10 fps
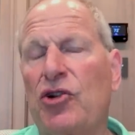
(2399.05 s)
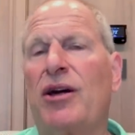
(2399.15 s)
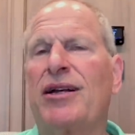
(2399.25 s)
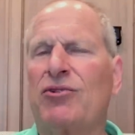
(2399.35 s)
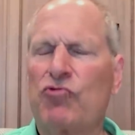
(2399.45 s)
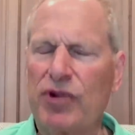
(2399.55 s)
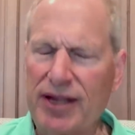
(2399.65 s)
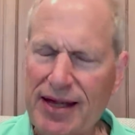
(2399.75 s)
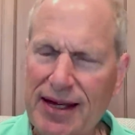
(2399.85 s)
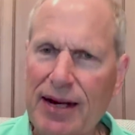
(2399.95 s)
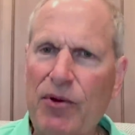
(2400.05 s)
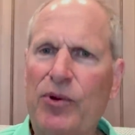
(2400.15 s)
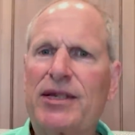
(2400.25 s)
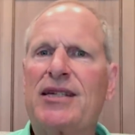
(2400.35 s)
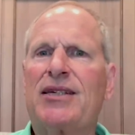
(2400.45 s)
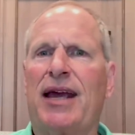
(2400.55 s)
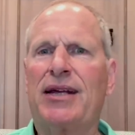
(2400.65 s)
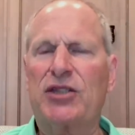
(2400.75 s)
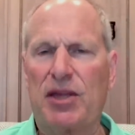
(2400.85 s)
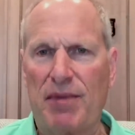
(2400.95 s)
you ought to really think about what they say
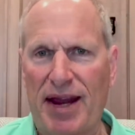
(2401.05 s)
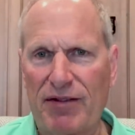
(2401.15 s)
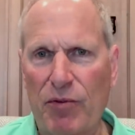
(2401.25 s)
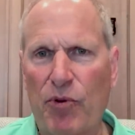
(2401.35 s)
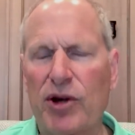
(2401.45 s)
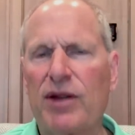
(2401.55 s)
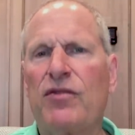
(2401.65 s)
because they may have a point of